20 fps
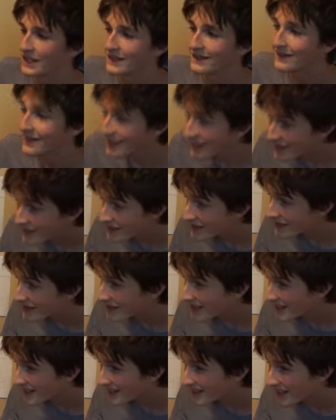
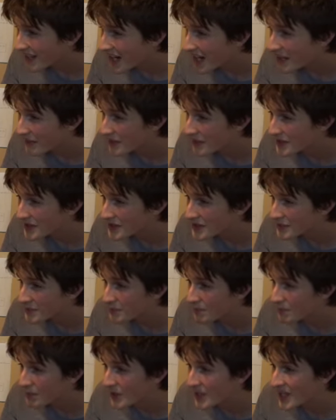Decently timeless,
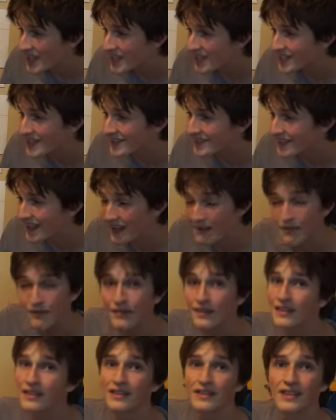but
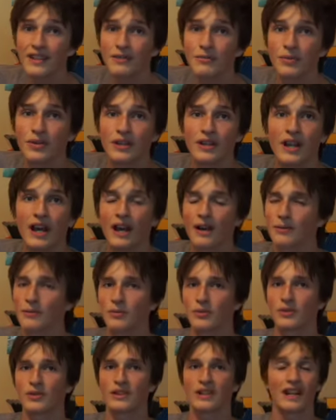definitely would not
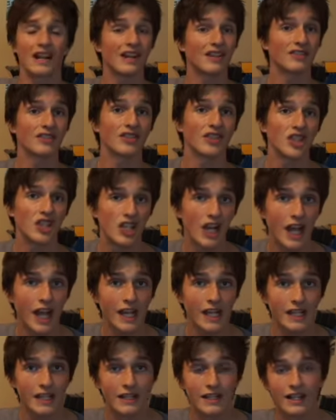work as a
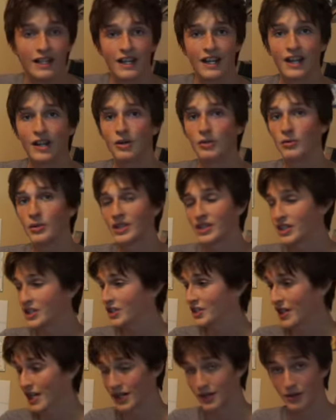chain, which
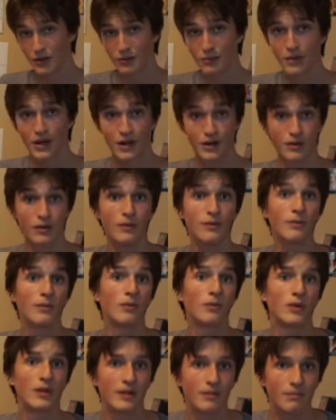Taco Bell would